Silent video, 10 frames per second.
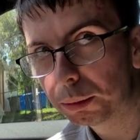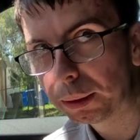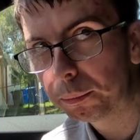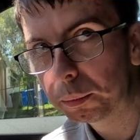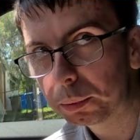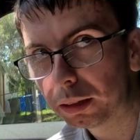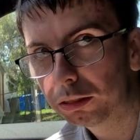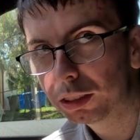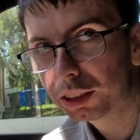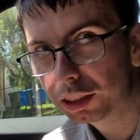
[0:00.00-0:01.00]
the
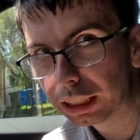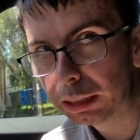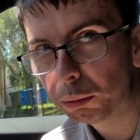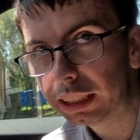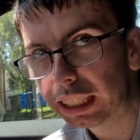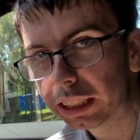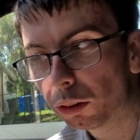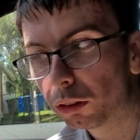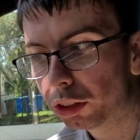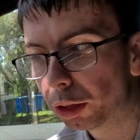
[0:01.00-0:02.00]
BMW G26
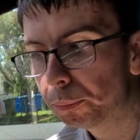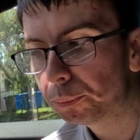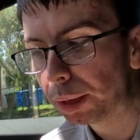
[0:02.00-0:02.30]
Auto